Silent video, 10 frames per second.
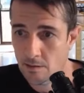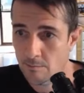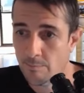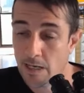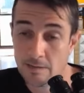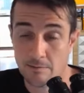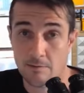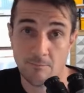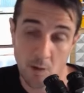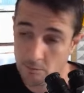But
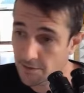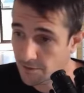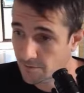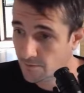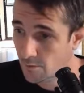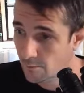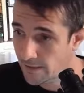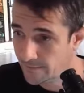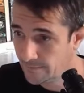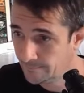the voltage is
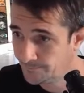correct.